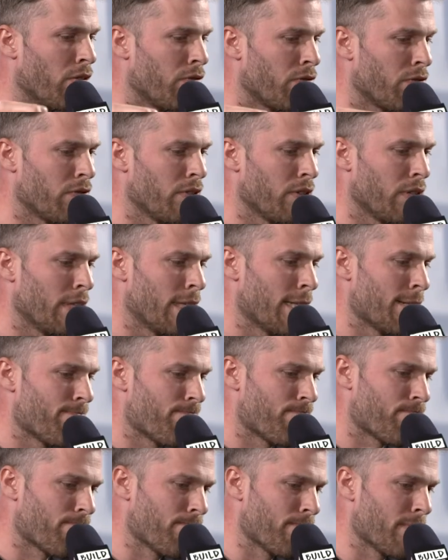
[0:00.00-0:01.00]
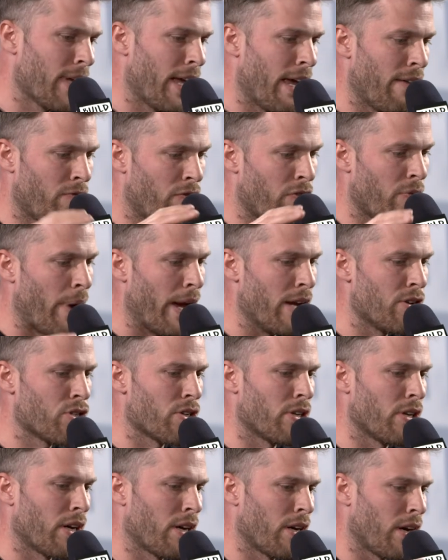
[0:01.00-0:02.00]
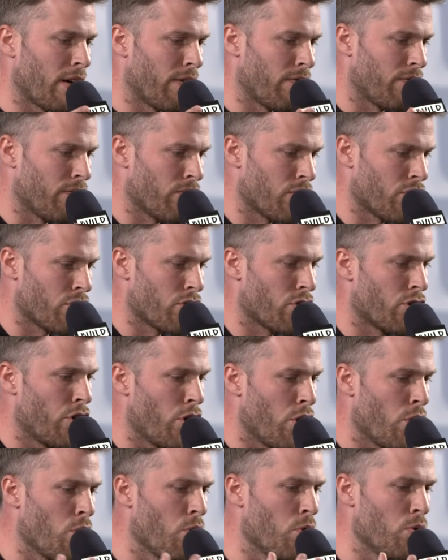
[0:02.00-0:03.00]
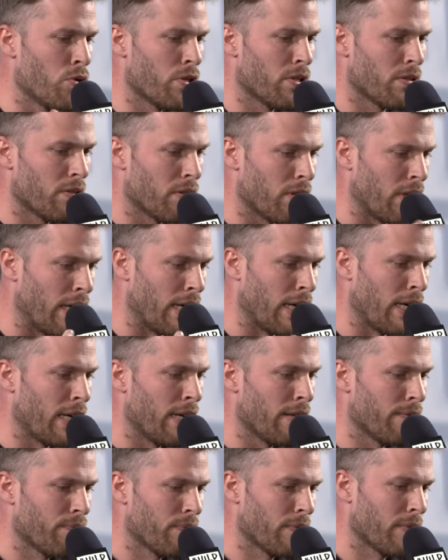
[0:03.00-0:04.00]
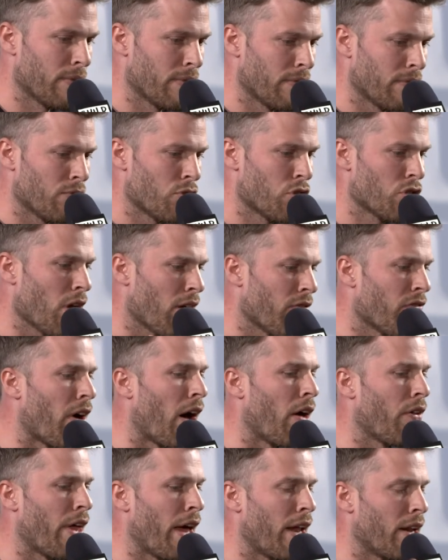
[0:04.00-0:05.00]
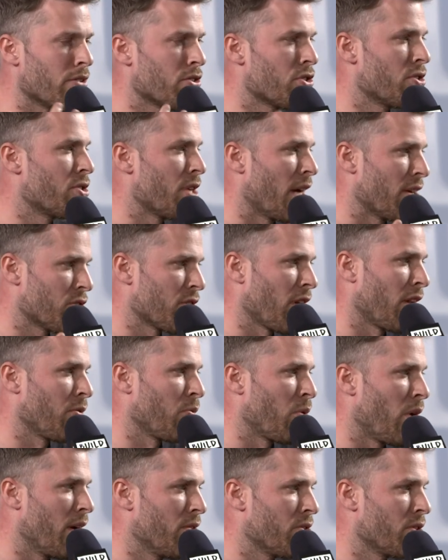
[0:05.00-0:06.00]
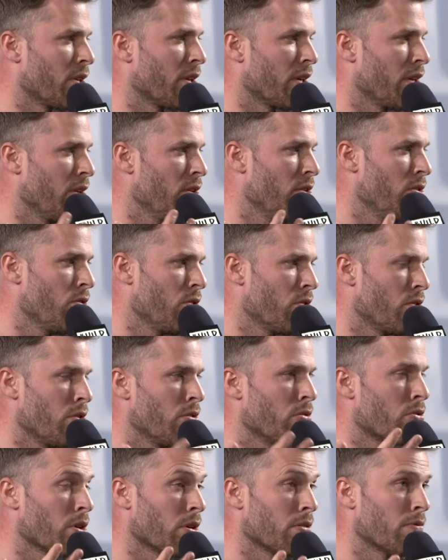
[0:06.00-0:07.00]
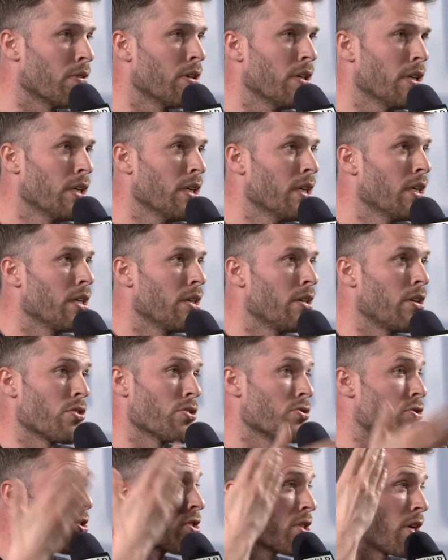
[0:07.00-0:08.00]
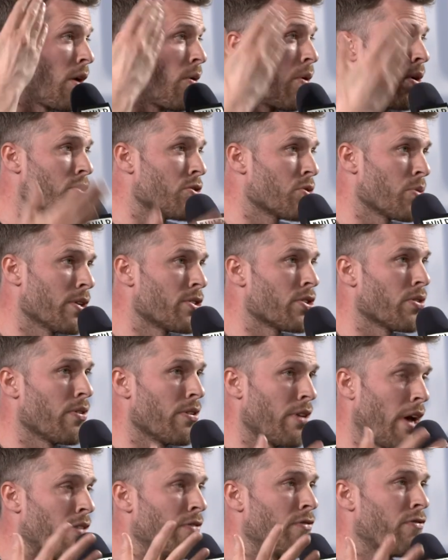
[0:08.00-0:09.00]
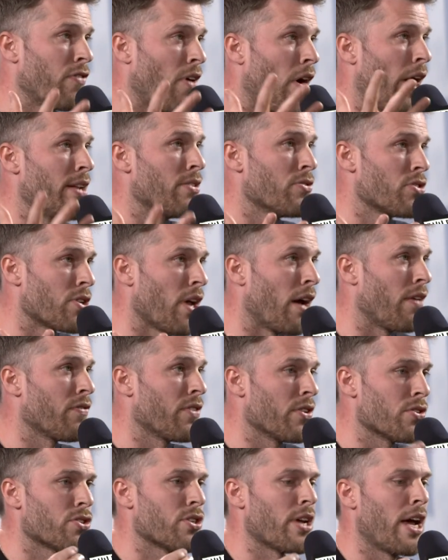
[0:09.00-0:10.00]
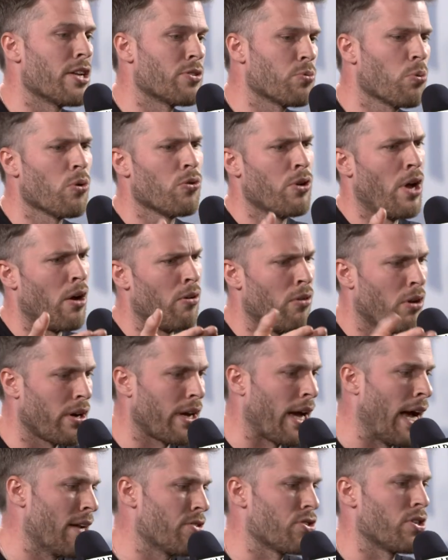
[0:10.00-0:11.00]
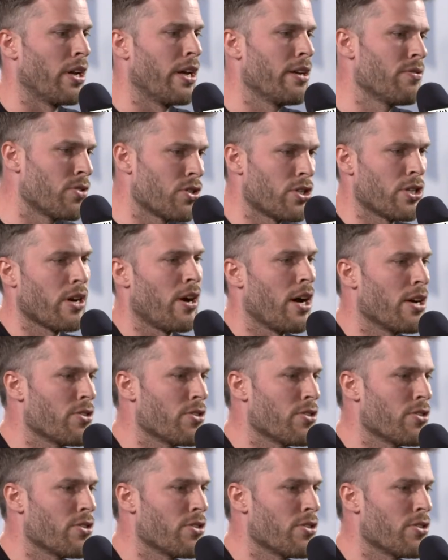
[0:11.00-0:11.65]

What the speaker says: of information and kind of skewed stuff out there that suggests otherwise. You know, you can just go on Twitter and find stuff that says, well, no, look, actually, sea